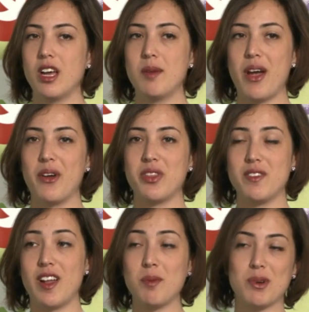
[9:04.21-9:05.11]
about the
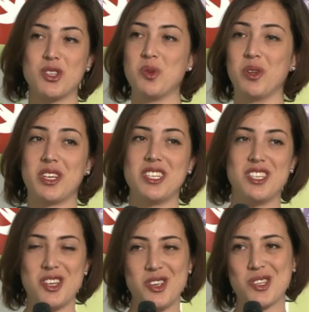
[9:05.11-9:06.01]
developers who will
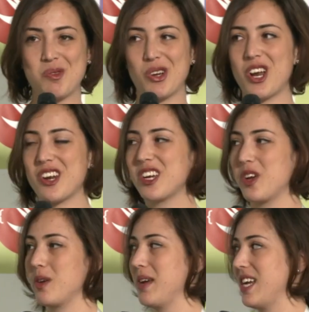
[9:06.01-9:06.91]
continue to work on our
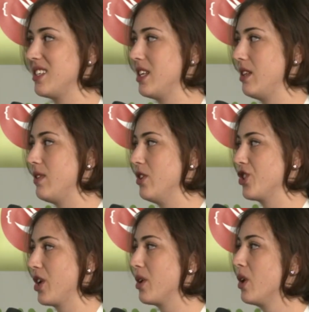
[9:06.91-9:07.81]
code base in the
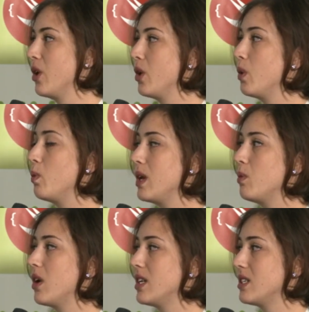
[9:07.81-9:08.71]
future, we
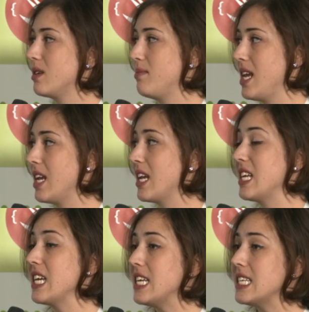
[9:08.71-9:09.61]
want to make
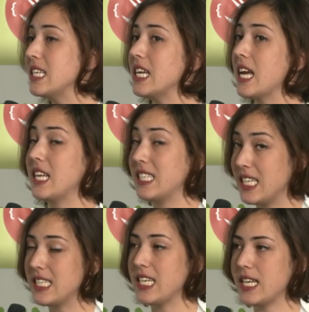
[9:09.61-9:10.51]
it easy
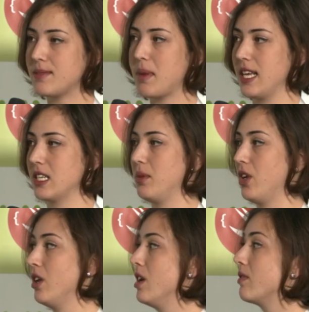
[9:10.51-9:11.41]
as
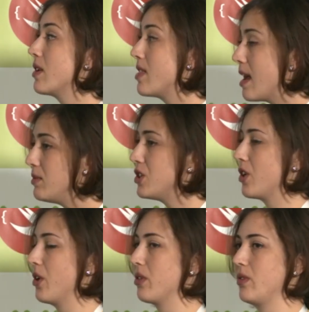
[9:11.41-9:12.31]
possible for them to
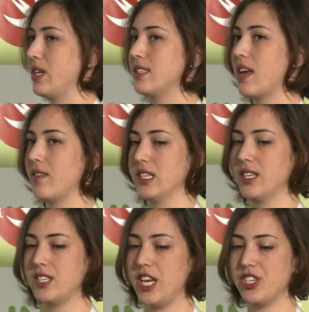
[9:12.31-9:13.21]
go through these 7
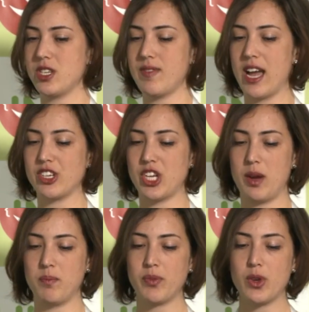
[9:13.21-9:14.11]
stages of action.